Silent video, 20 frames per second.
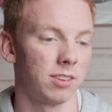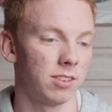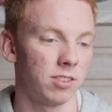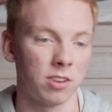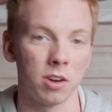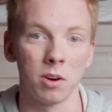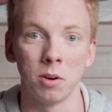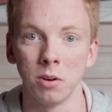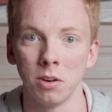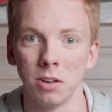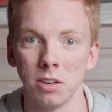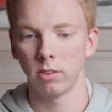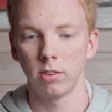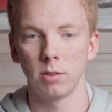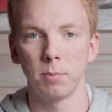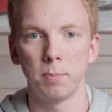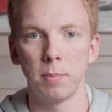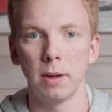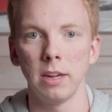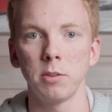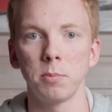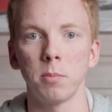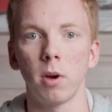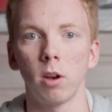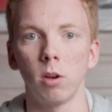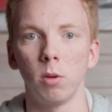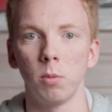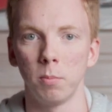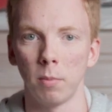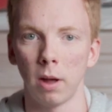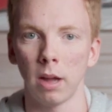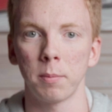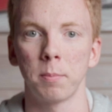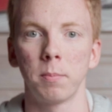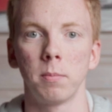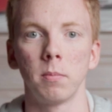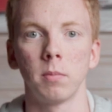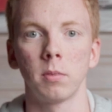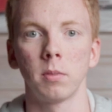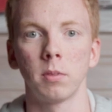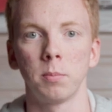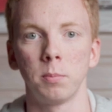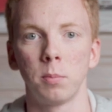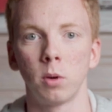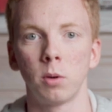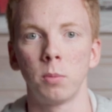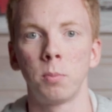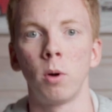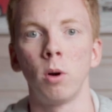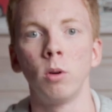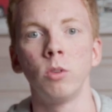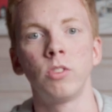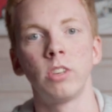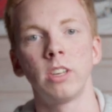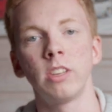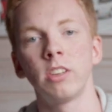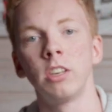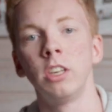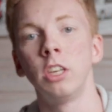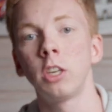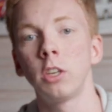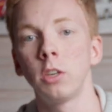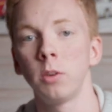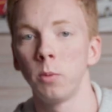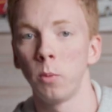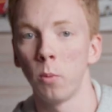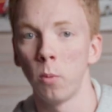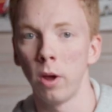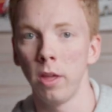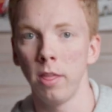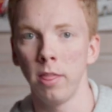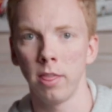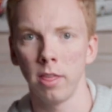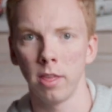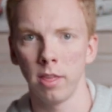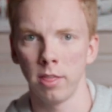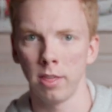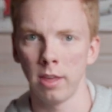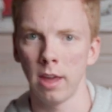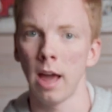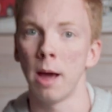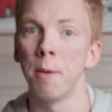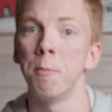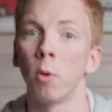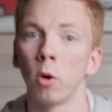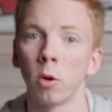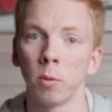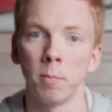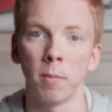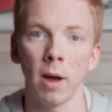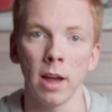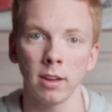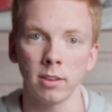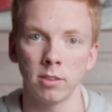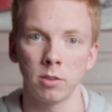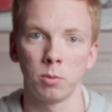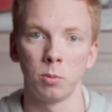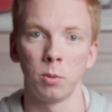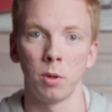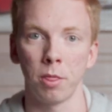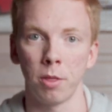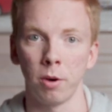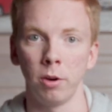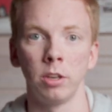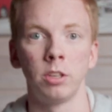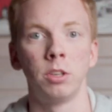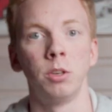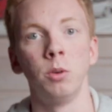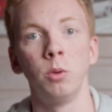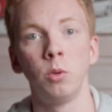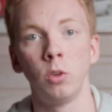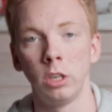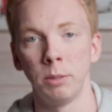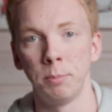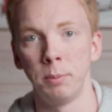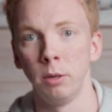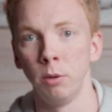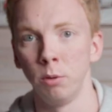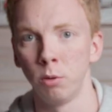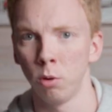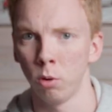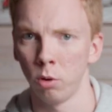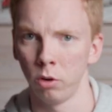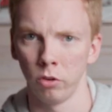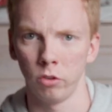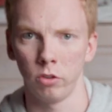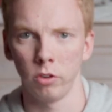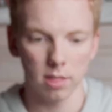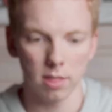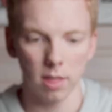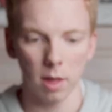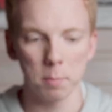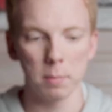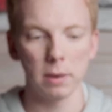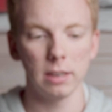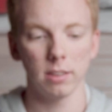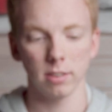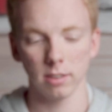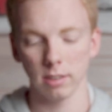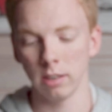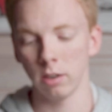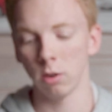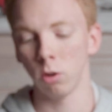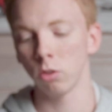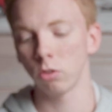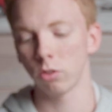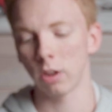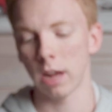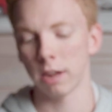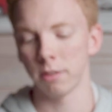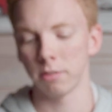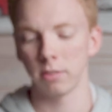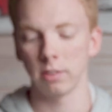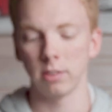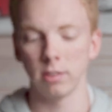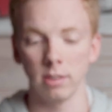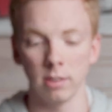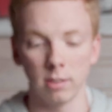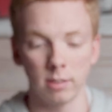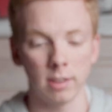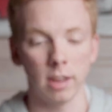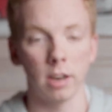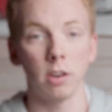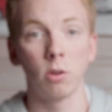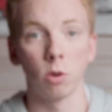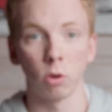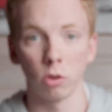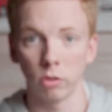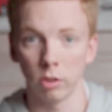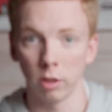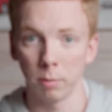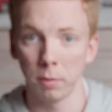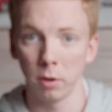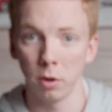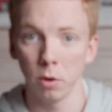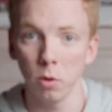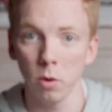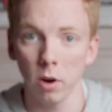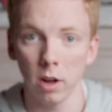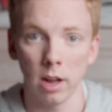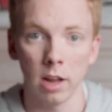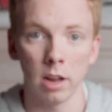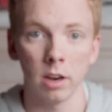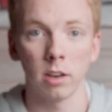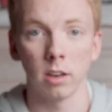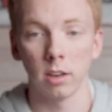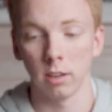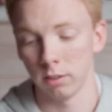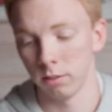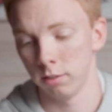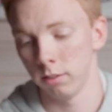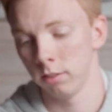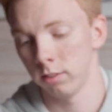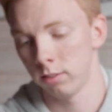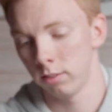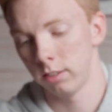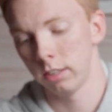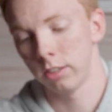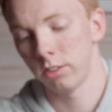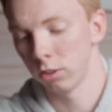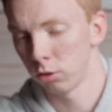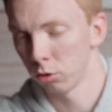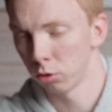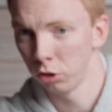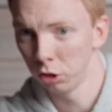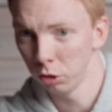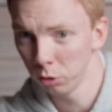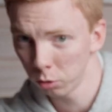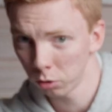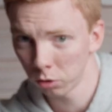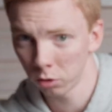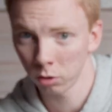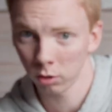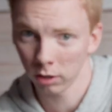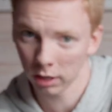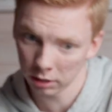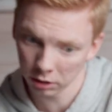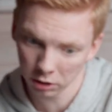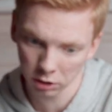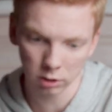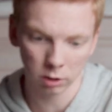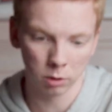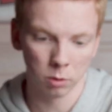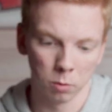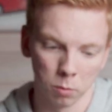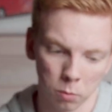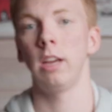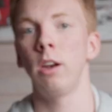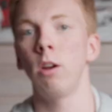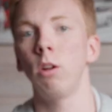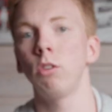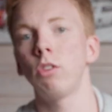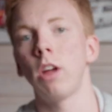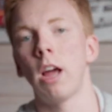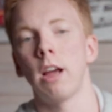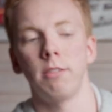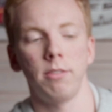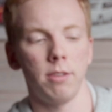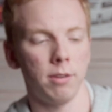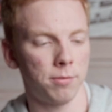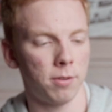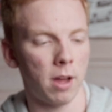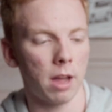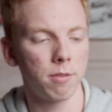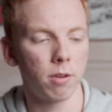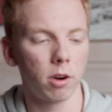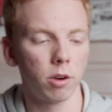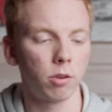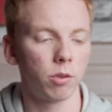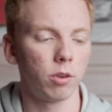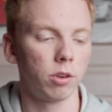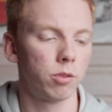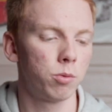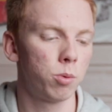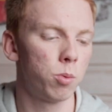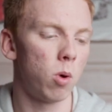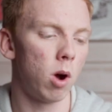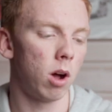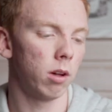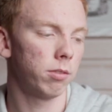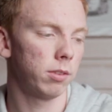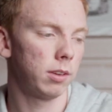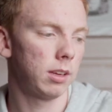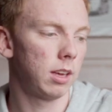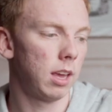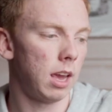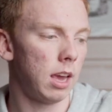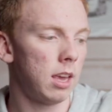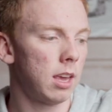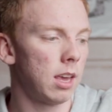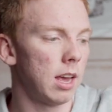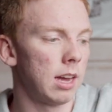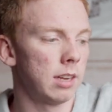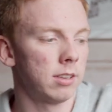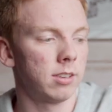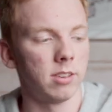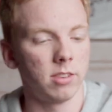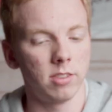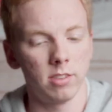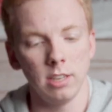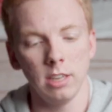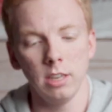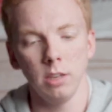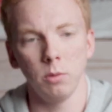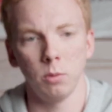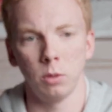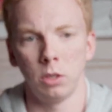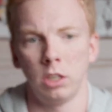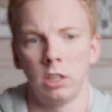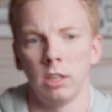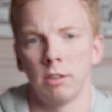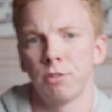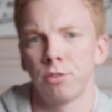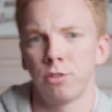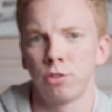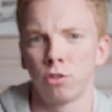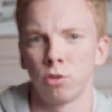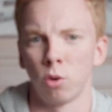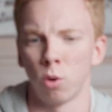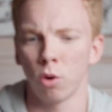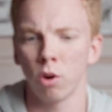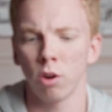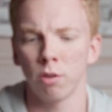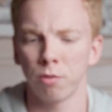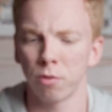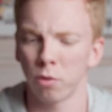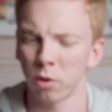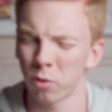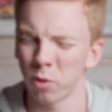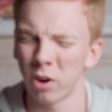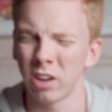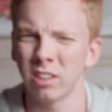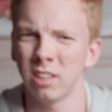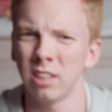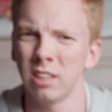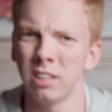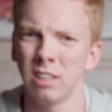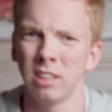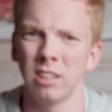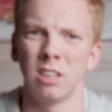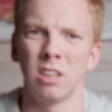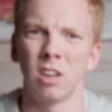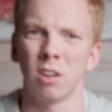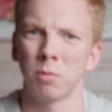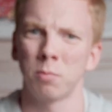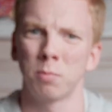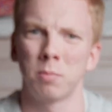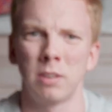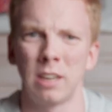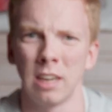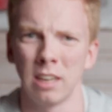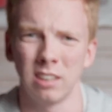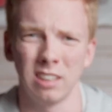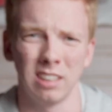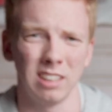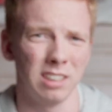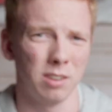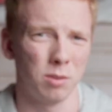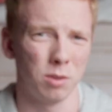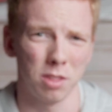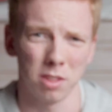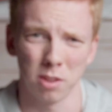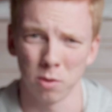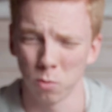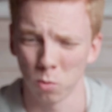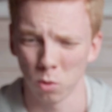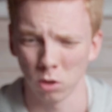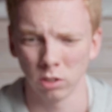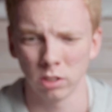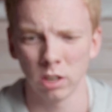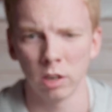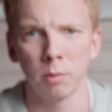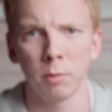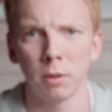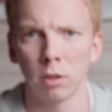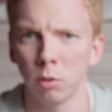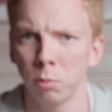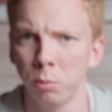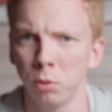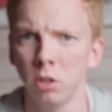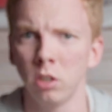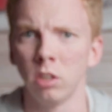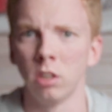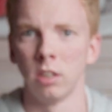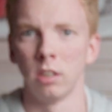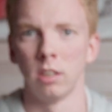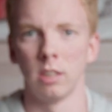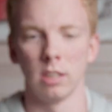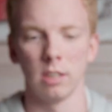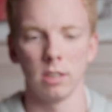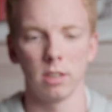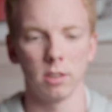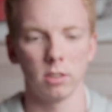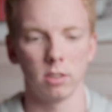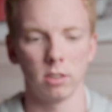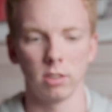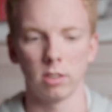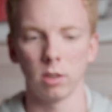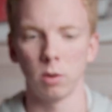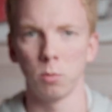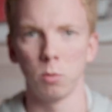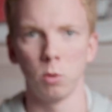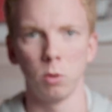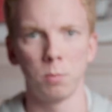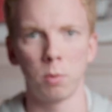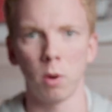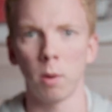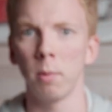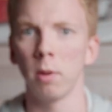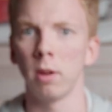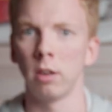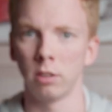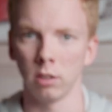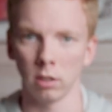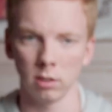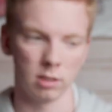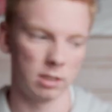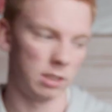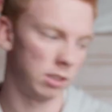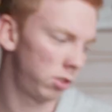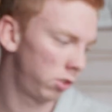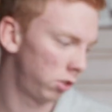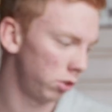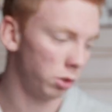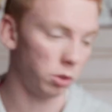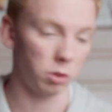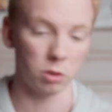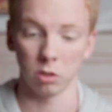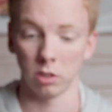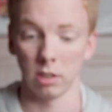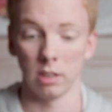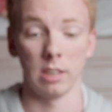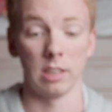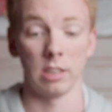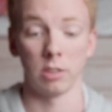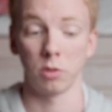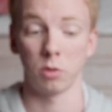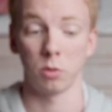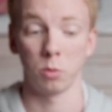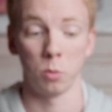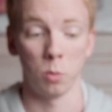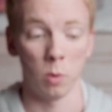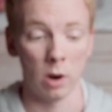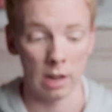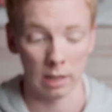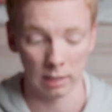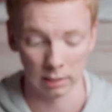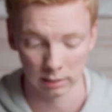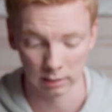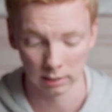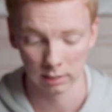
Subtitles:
So it's the base model MacBook Pro 16-inch with the M1 Max with 32 GPU cores. That means it also has a 10-core CPU and 16-core neural engine. It also has a 512 gig SSD, which I'm sort of regretting not getting with the 1 terabyte option, since I would probably have gotten it sooner as well.